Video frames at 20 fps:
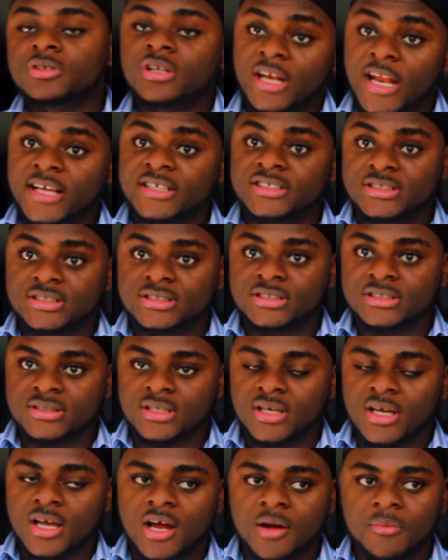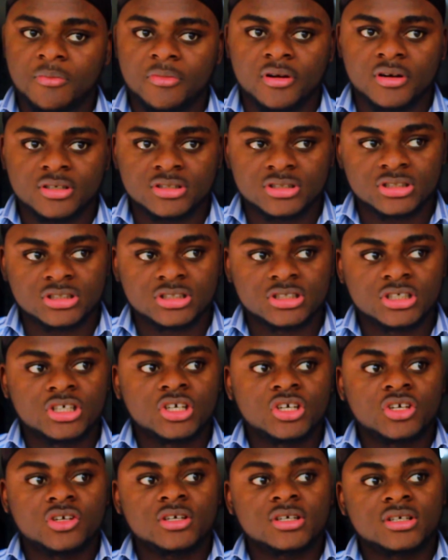legit cameras.
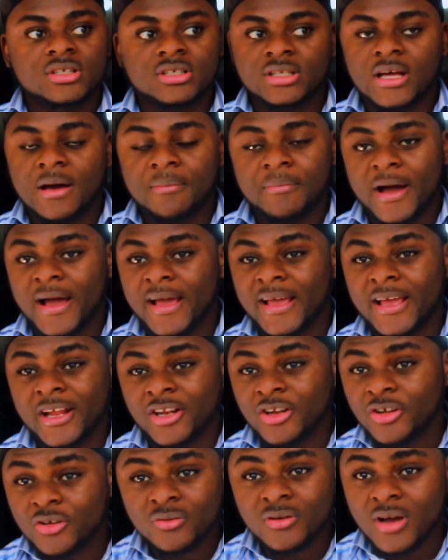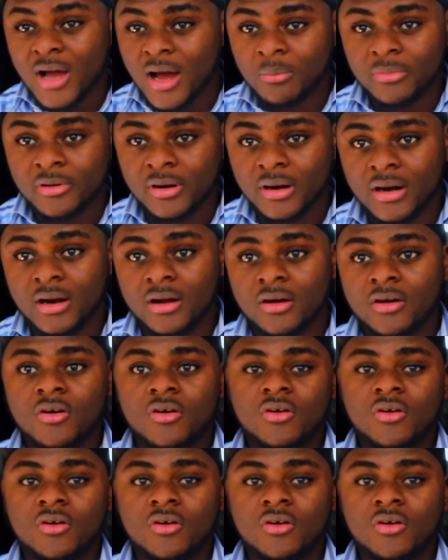You can either buy a new camera